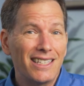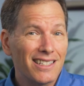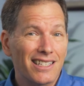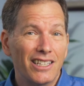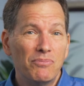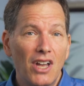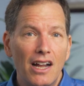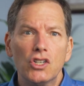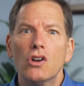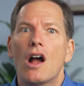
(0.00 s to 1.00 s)
as a sleep
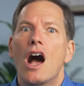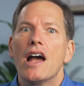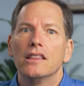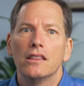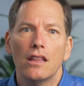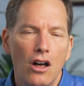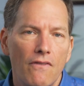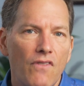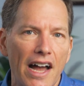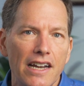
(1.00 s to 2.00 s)
doctor, I
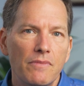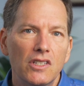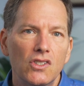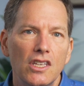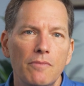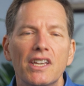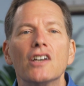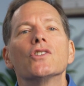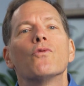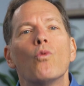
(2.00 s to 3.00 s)
love vitamin C
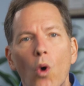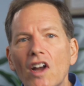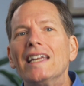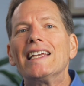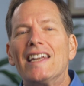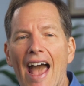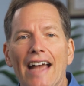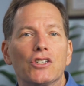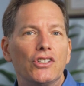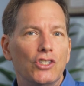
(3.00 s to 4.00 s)
because of what it can
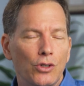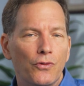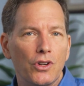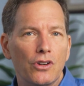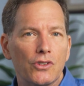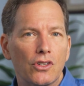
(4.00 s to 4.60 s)
actually do for your